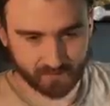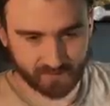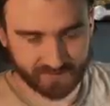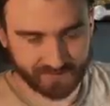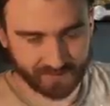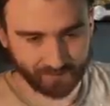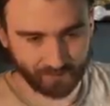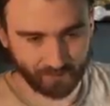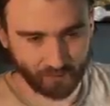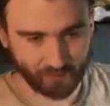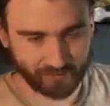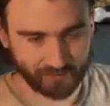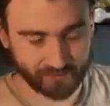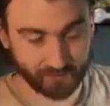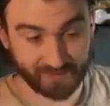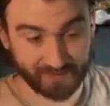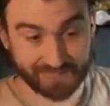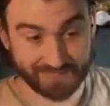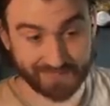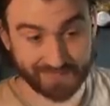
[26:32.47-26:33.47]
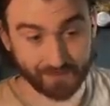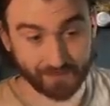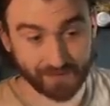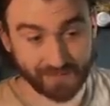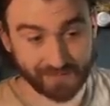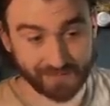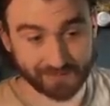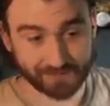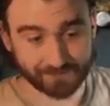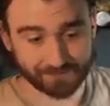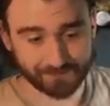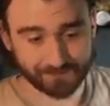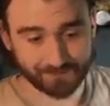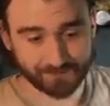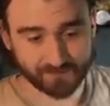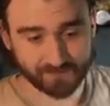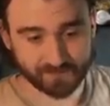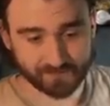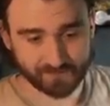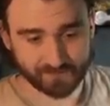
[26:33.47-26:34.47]
it kind of looked to be the same deck.
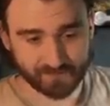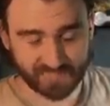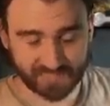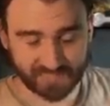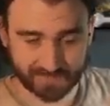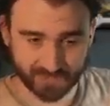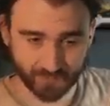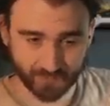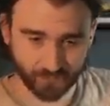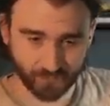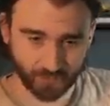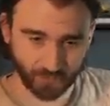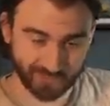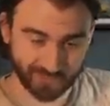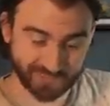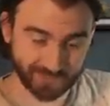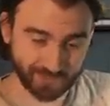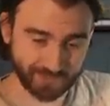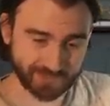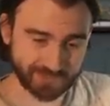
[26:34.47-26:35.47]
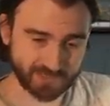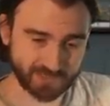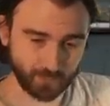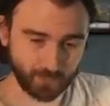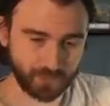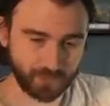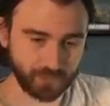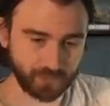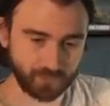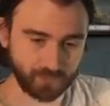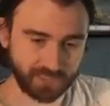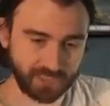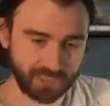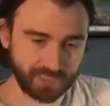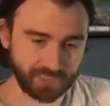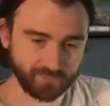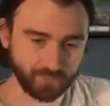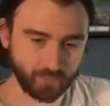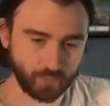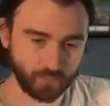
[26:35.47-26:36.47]
And then Doom Foretold is not super good when
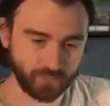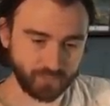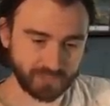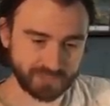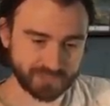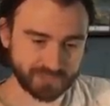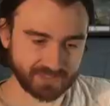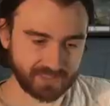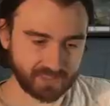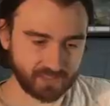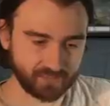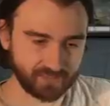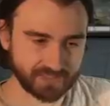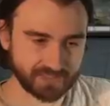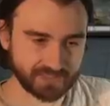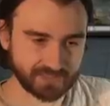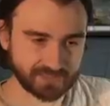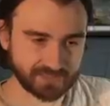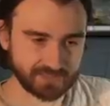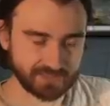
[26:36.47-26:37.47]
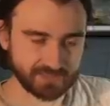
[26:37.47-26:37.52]
I have more things to sacrifice.